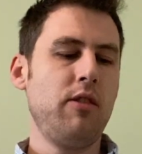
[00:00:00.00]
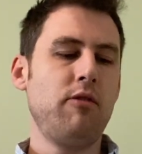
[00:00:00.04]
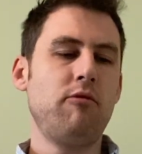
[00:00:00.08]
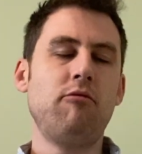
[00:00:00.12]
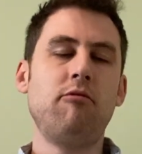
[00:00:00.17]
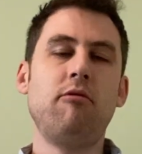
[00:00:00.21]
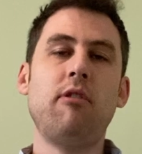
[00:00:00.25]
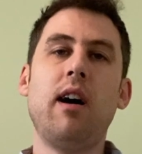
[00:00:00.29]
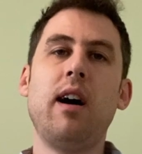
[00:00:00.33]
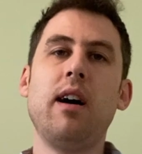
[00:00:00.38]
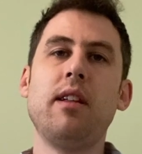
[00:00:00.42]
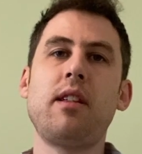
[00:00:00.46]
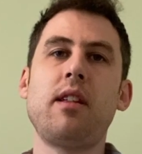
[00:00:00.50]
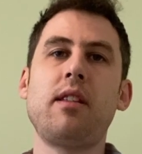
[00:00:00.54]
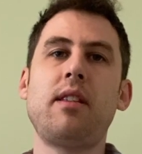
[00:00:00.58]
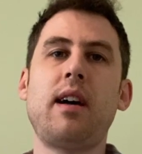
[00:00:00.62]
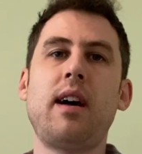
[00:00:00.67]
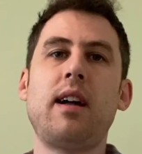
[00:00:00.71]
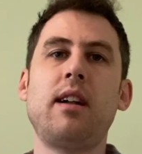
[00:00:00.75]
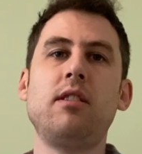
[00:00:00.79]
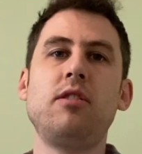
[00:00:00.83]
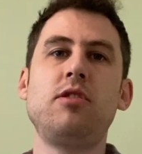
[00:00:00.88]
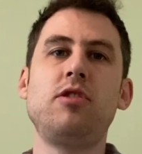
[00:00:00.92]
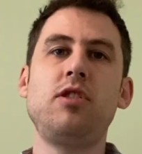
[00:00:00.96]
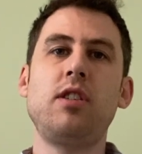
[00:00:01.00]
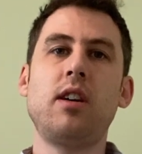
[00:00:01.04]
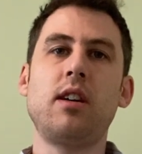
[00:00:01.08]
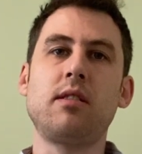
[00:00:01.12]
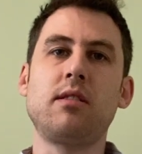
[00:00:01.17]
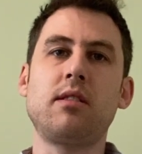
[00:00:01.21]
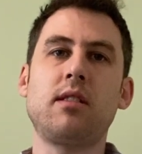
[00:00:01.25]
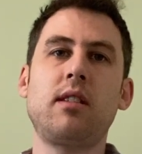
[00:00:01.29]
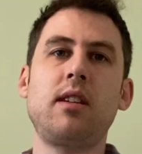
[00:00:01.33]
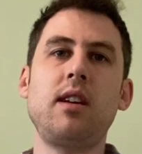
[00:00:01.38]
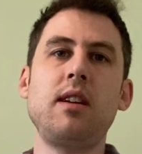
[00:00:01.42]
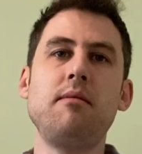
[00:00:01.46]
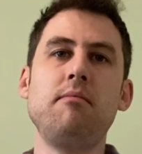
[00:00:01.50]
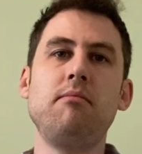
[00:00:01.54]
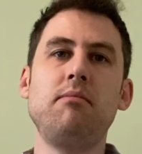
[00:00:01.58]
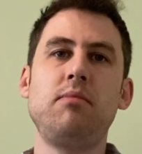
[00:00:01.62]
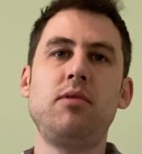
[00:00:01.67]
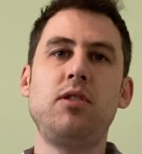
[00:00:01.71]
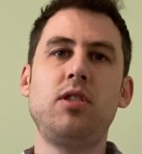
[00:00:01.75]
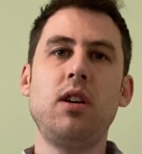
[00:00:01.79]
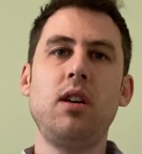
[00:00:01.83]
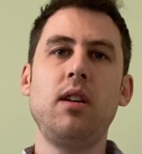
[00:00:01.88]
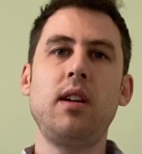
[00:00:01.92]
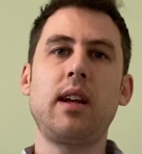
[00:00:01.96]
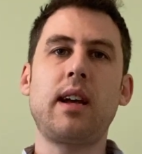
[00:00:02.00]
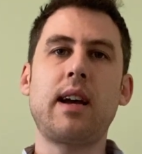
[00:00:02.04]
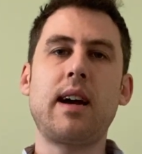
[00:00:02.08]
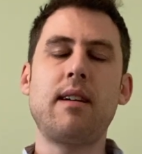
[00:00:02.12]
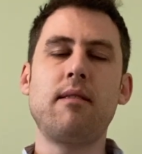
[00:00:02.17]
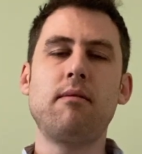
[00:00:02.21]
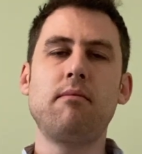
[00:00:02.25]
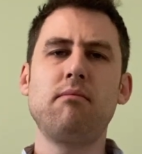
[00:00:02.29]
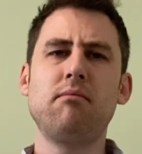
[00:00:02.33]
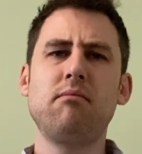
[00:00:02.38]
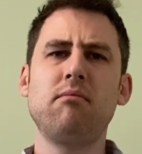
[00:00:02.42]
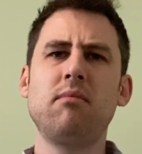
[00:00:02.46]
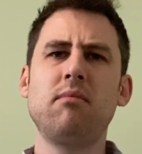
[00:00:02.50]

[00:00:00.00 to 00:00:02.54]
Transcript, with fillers: rather than just keep churning out